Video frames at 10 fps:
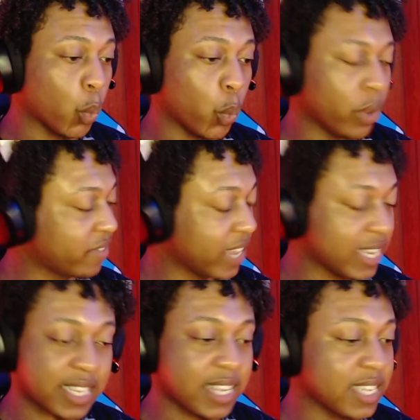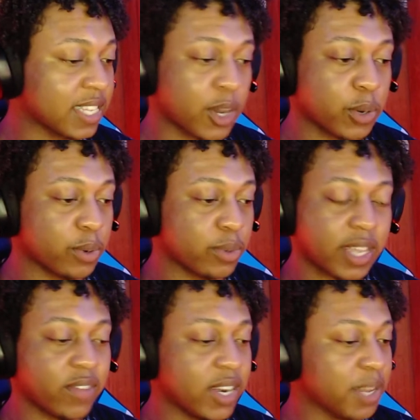fixing these hoes,
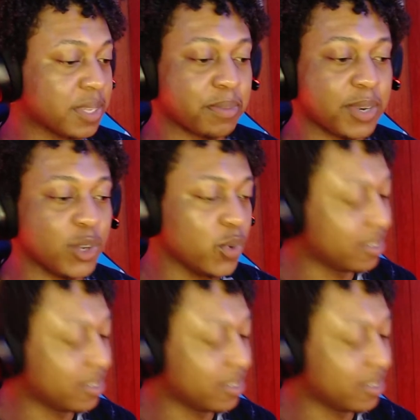giving them some new,